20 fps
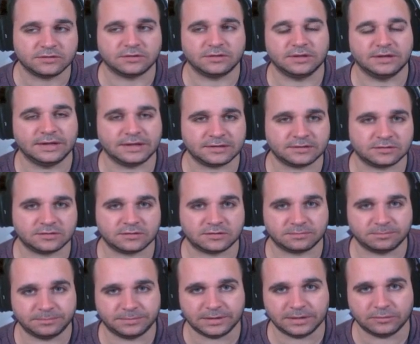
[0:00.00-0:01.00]
The next
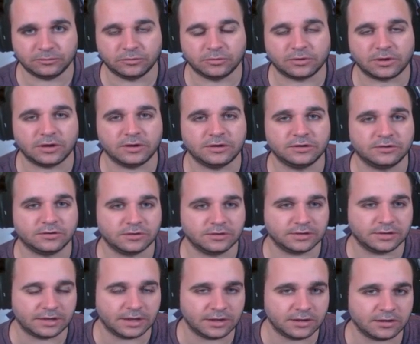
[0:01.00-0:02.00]
bit, we'll go to Don
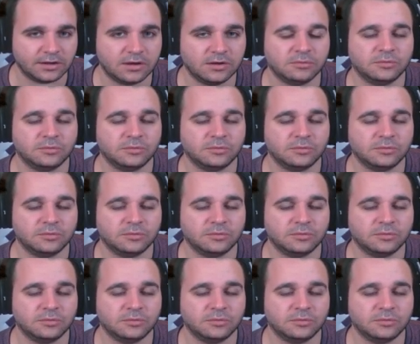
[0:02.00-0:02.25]
Diego.